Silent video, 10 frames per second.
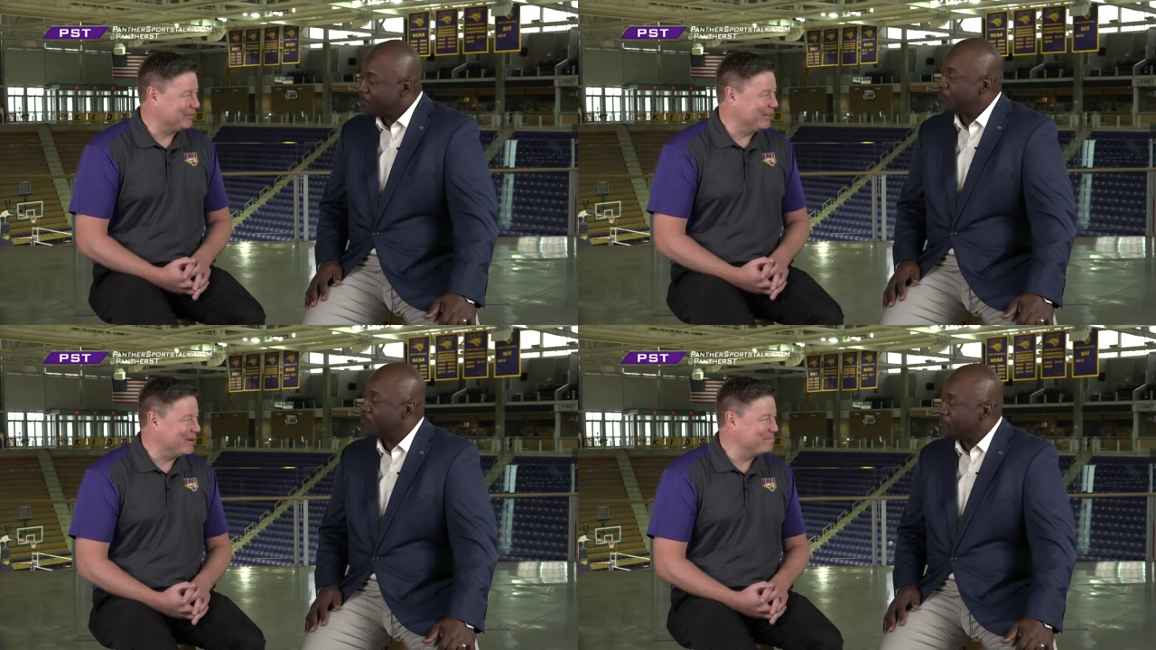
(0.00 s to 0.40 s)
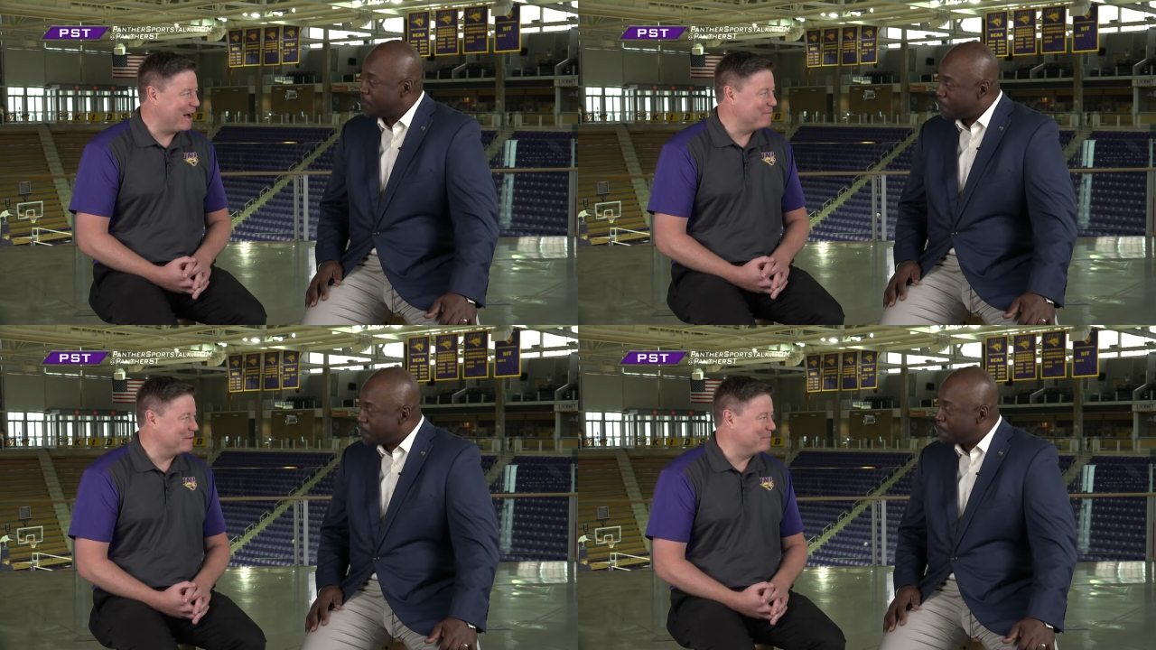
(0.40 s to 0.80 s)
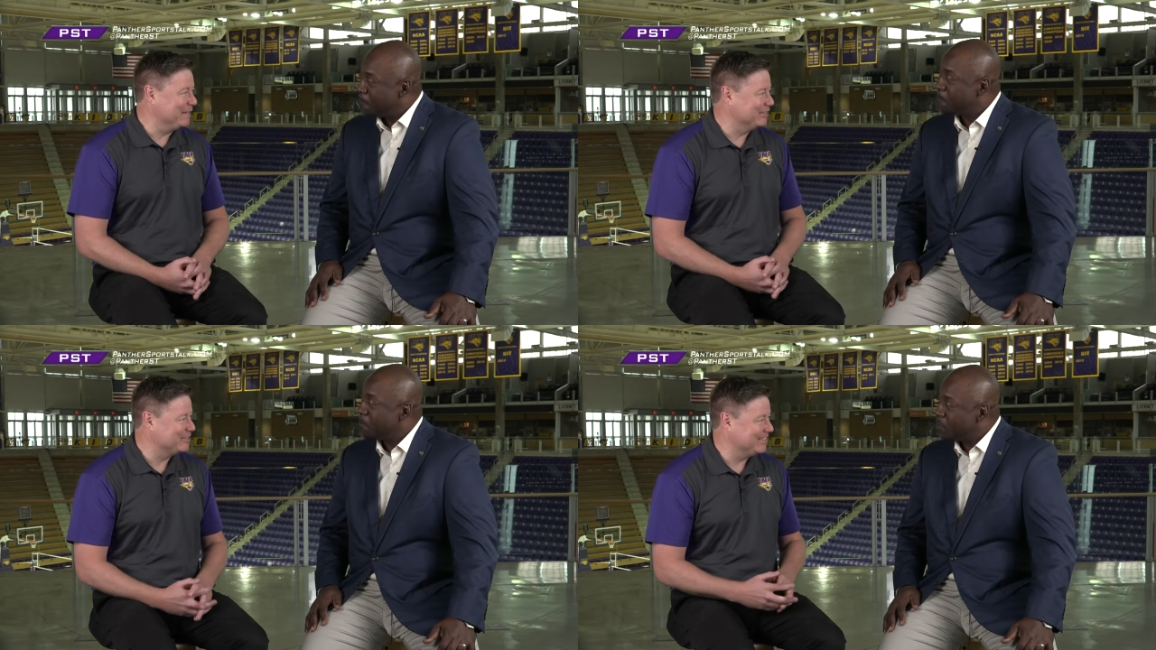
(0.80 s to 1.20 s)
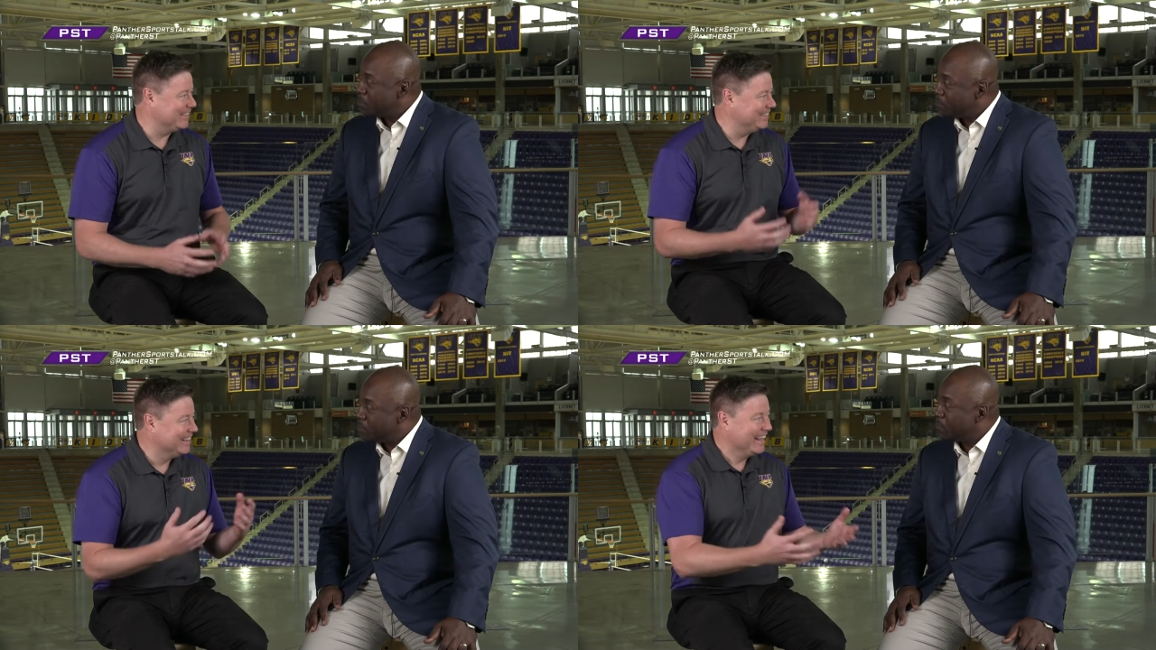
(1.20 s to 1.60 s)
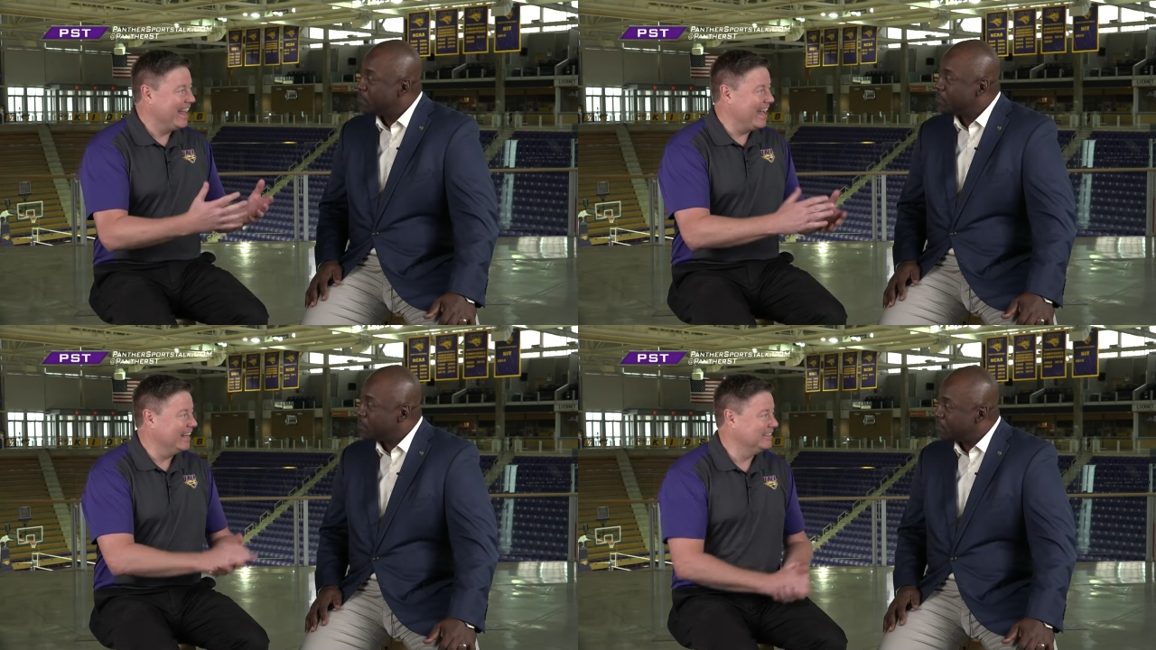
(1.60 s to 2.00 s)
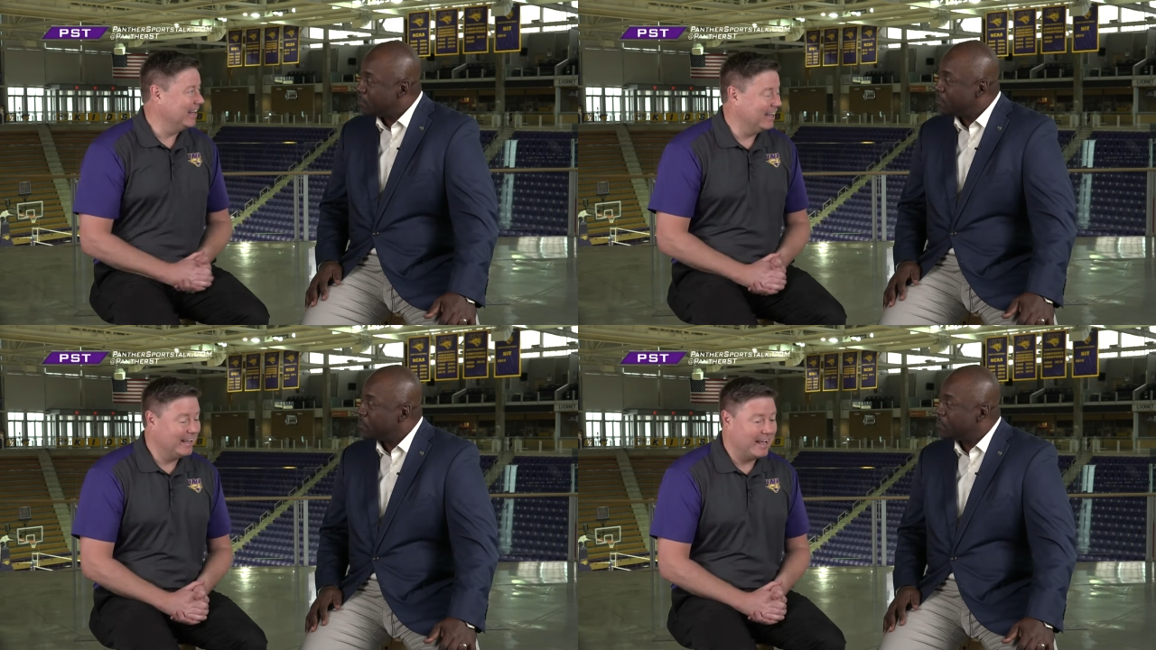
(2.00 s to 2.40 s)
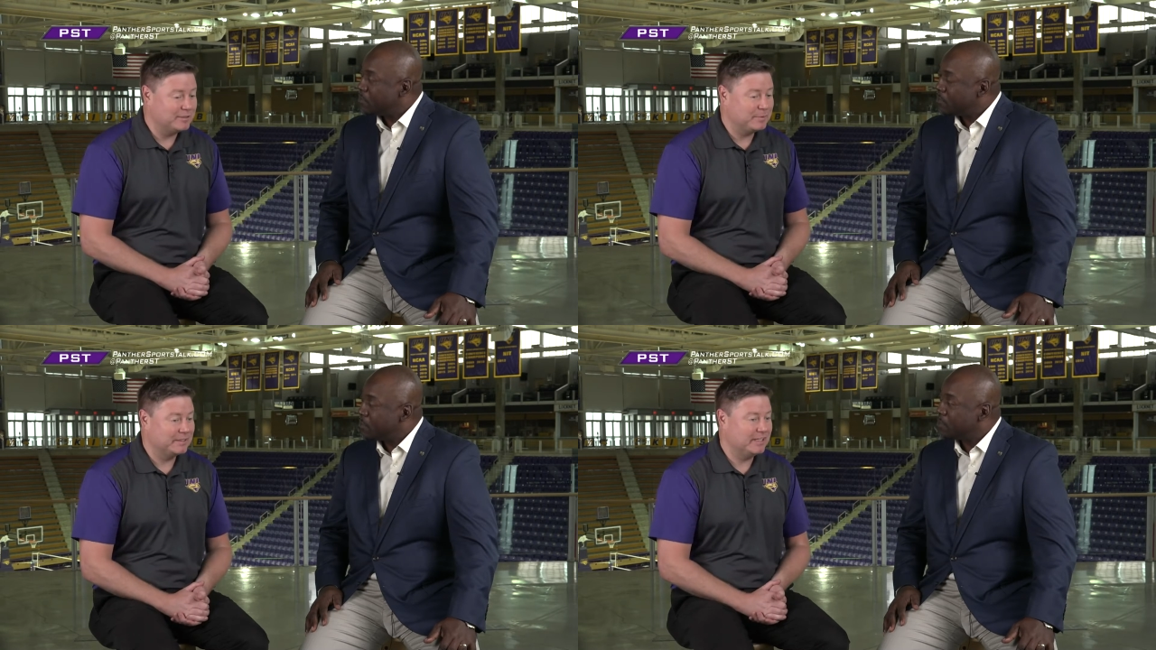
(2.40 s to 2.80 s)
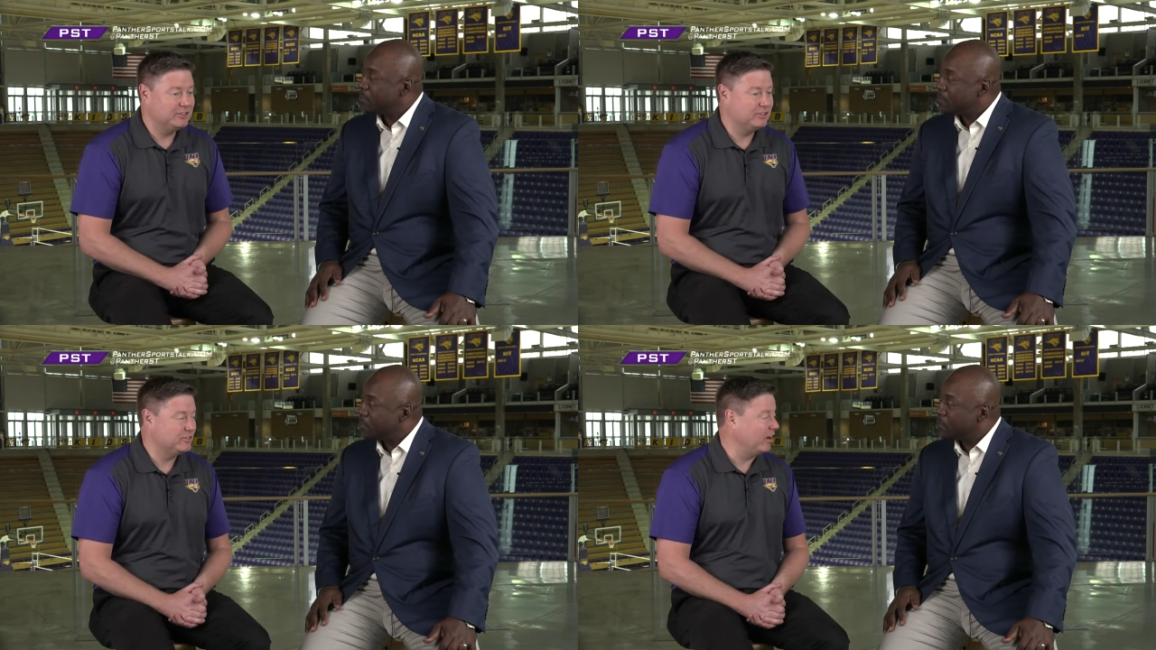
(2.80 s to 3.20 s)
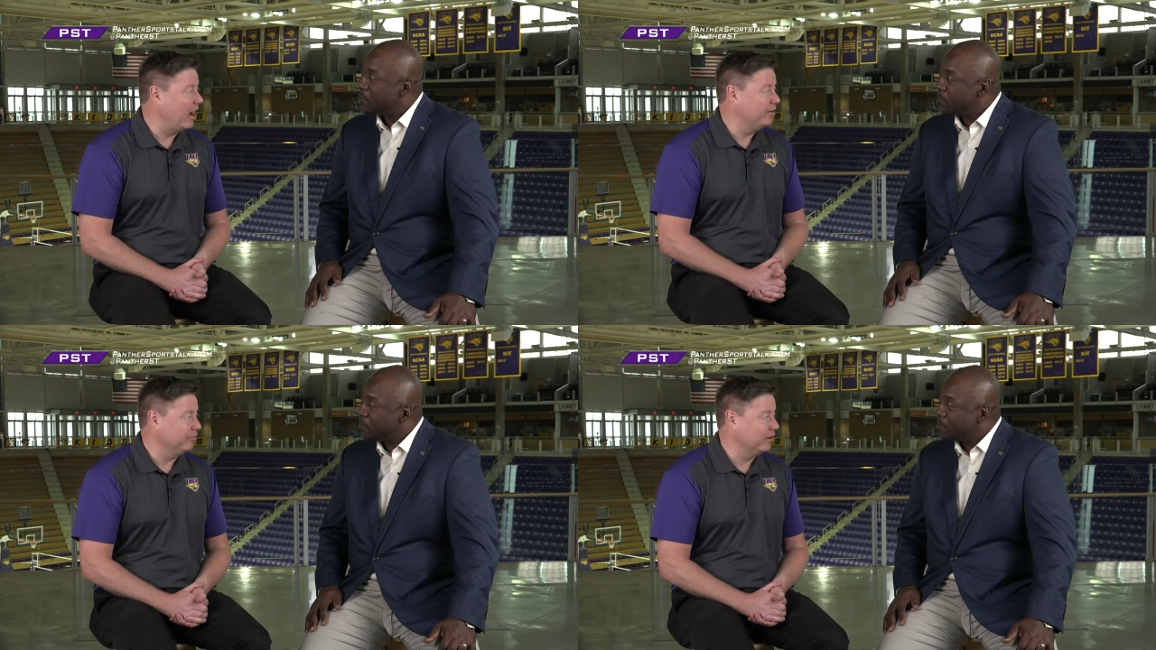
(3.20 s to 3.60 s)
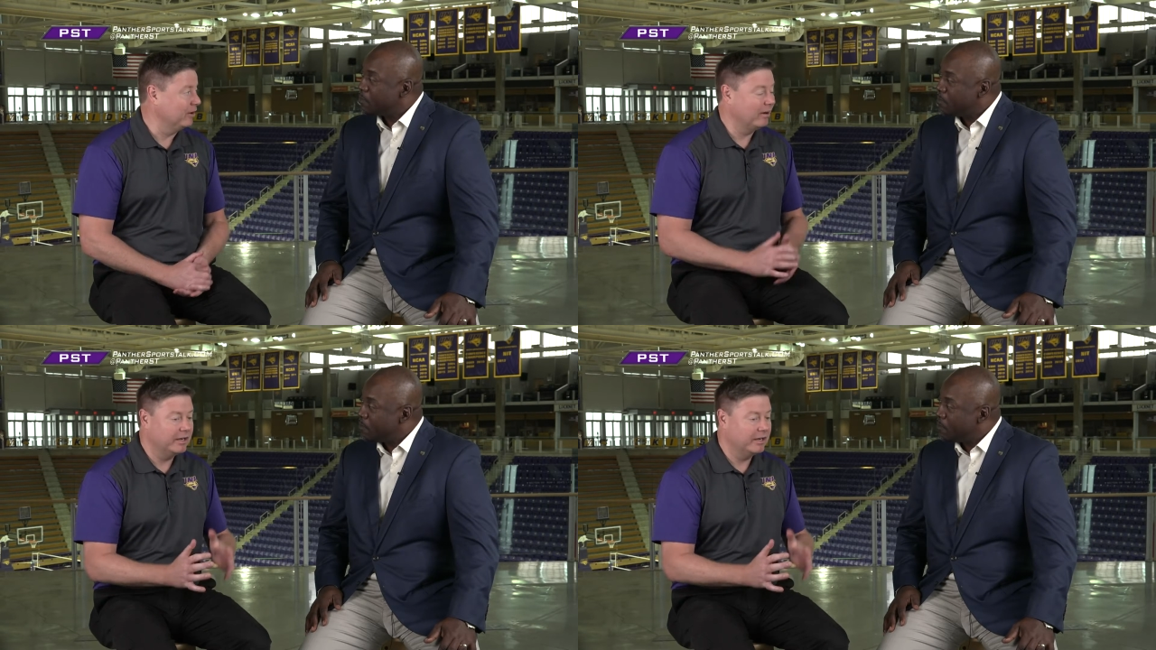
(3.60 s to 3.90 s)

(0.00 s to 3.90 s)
Speaker 1: alum Bobbi Petersen, and uh, expectations are high for her.